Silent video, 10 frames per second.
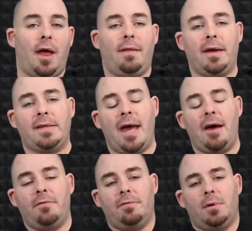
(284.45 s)
I like to
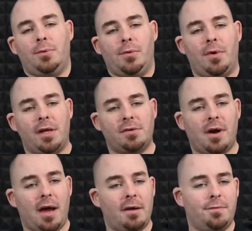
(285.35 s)
have a Blu-ray
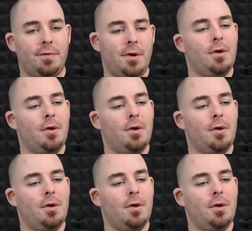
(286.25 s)
drive,